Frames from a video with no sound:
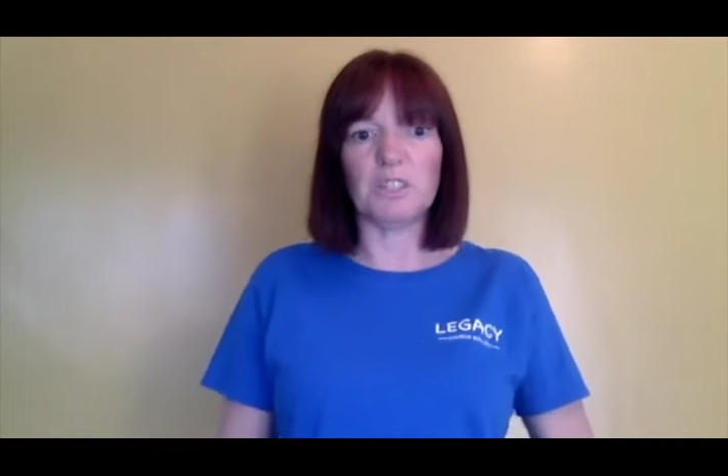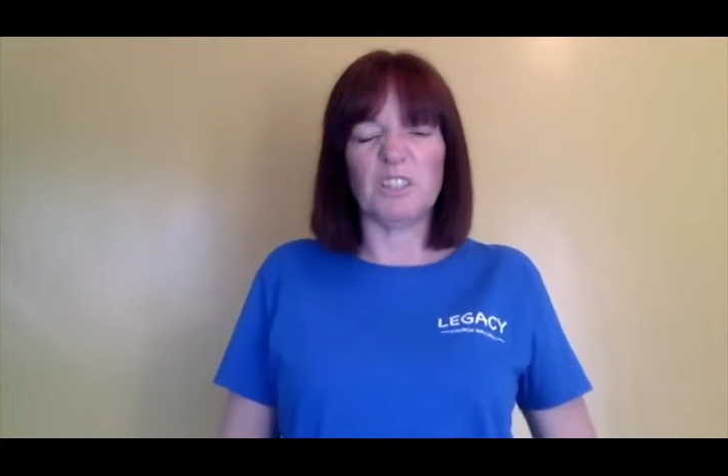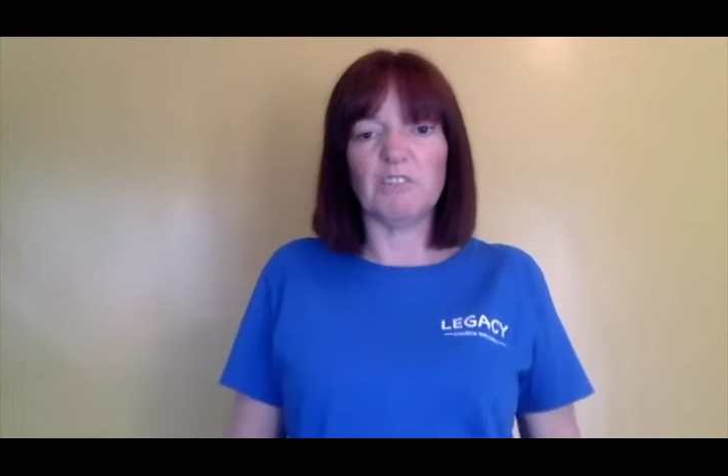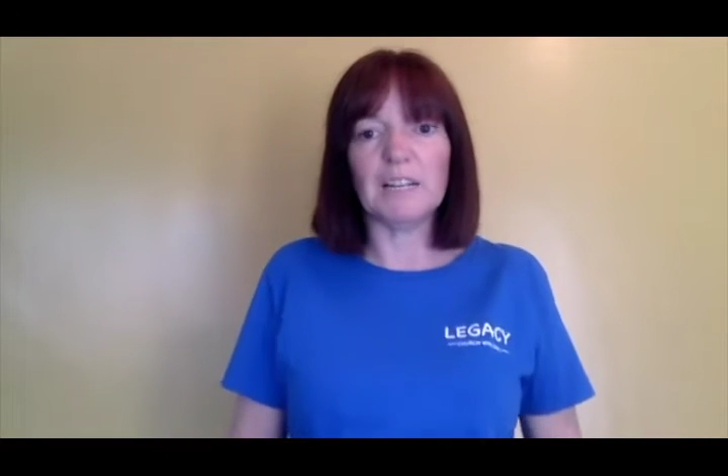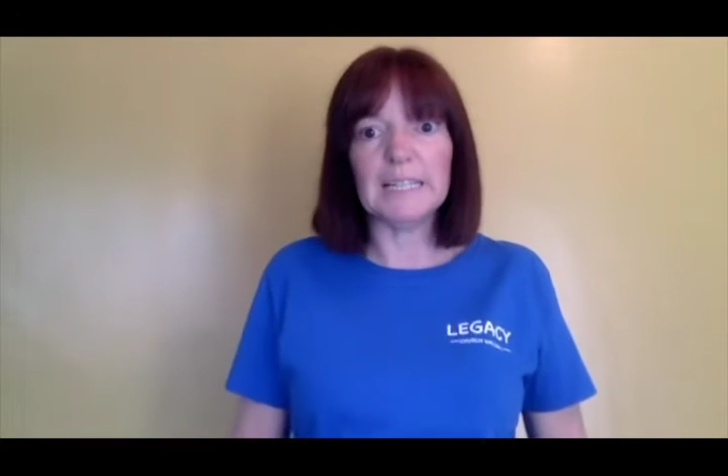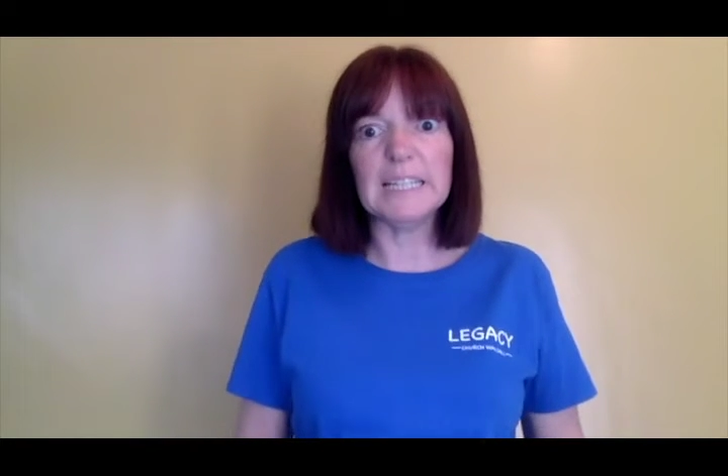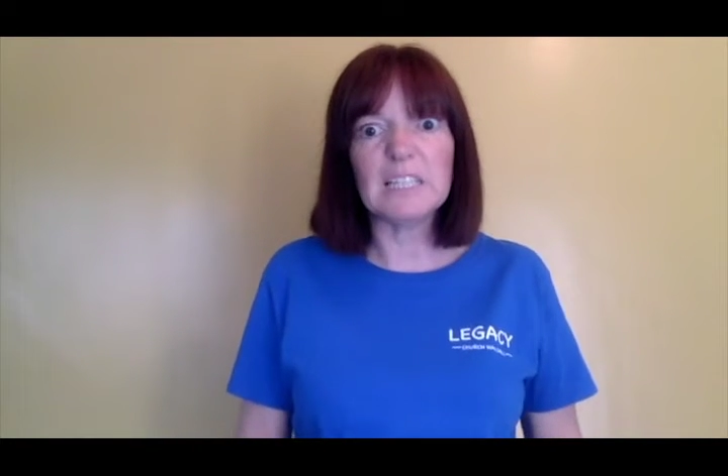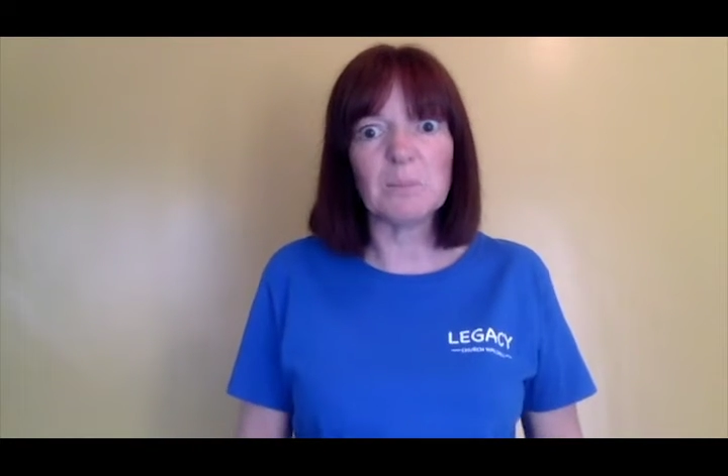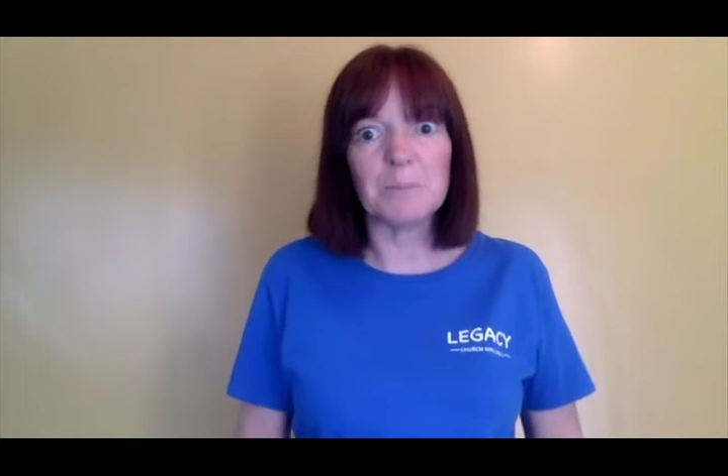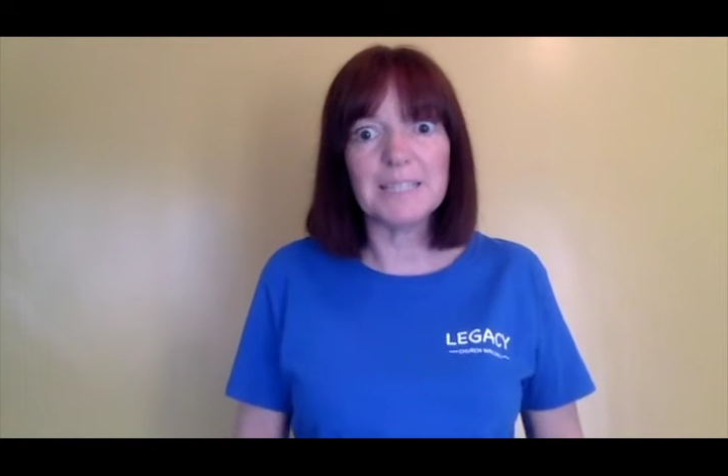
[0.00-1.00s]
with and you're a
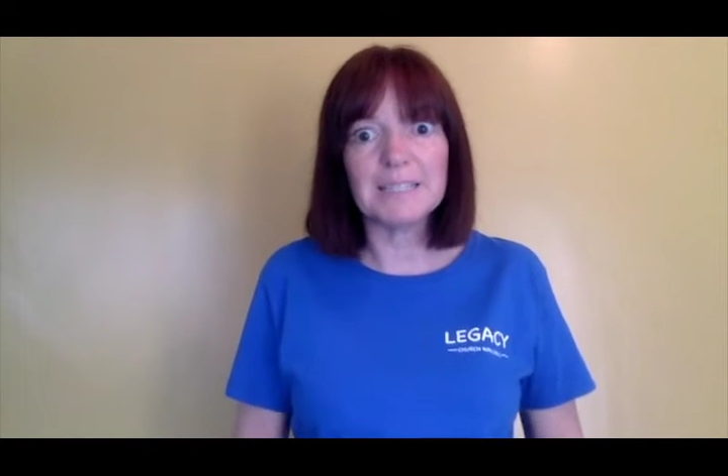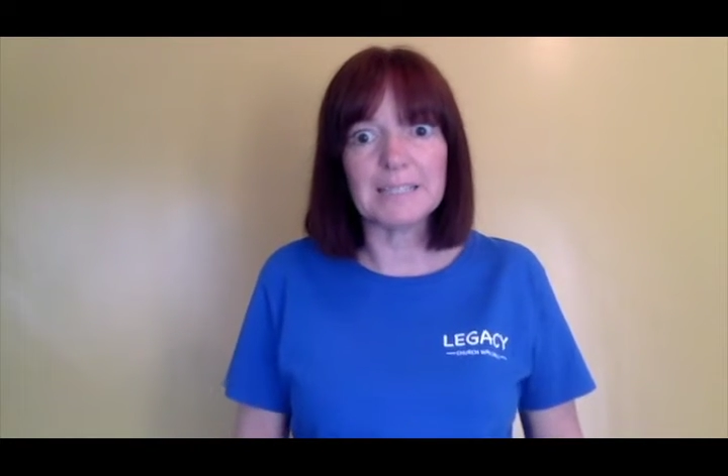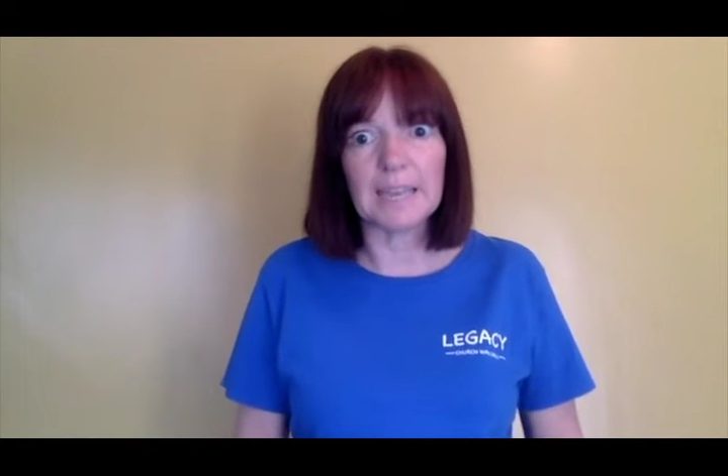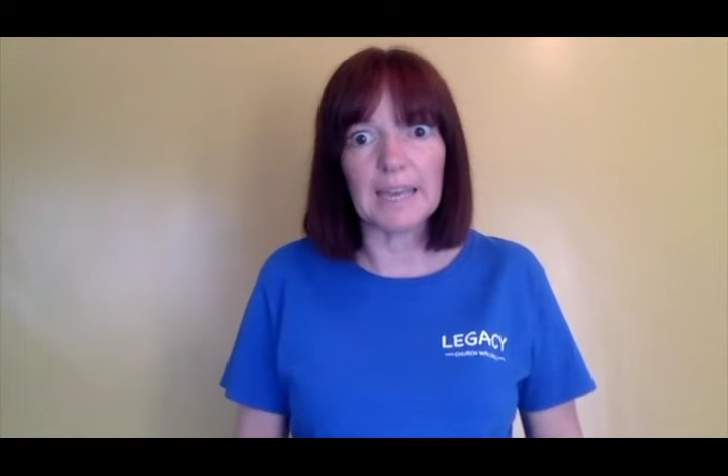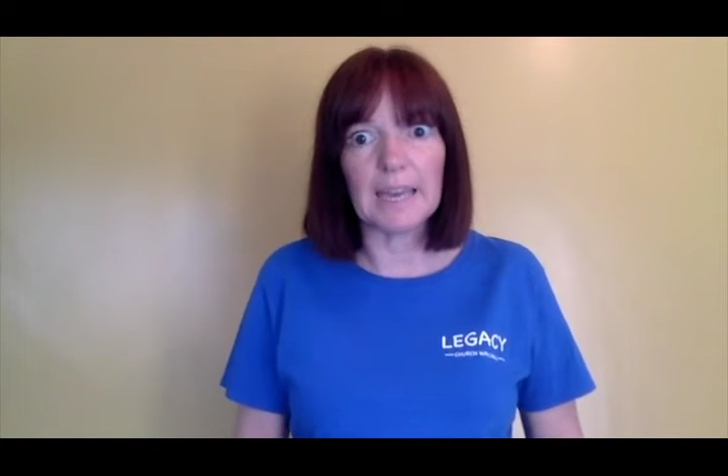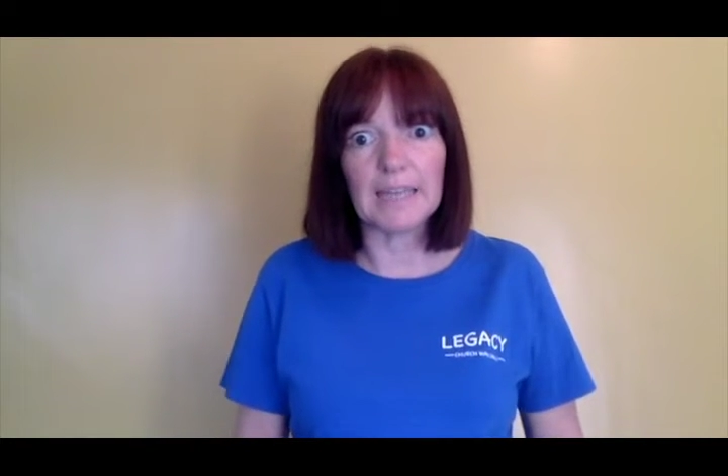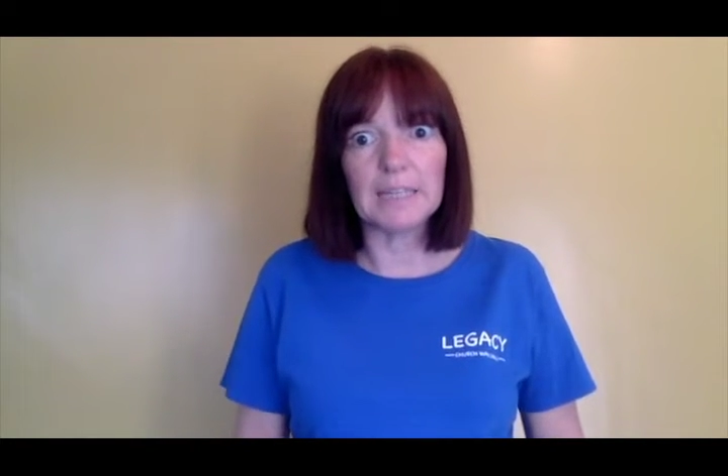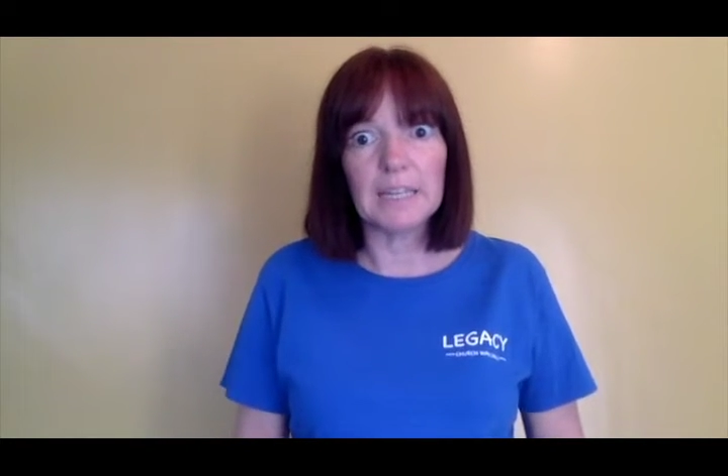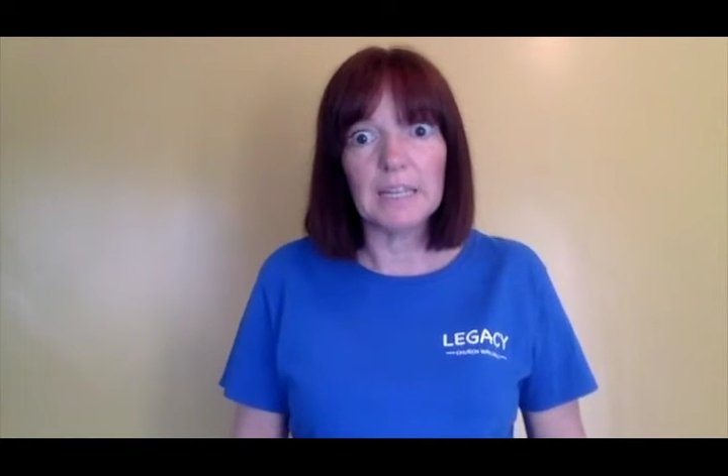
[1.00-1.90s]
little bit scared.